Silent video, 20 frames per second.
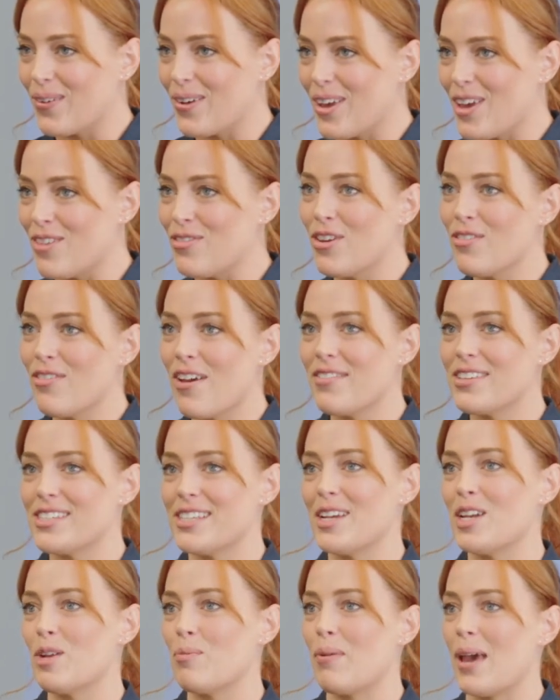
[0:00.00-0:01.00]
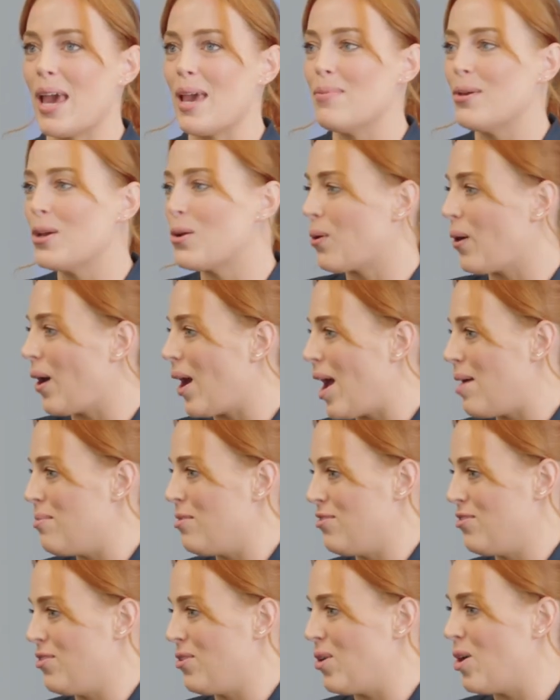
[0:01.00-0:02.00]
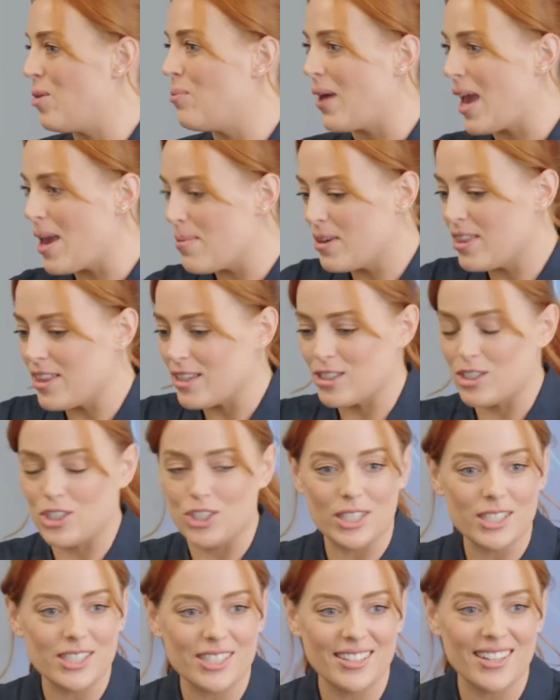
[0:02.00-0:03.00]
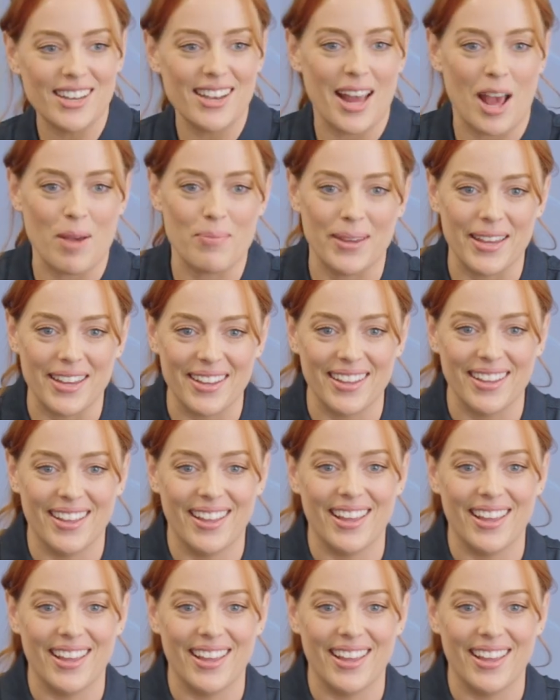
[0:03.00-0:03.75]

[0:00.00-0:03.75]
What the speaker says: if you've ever seen a baby cry before, a baby that's just in a nappy,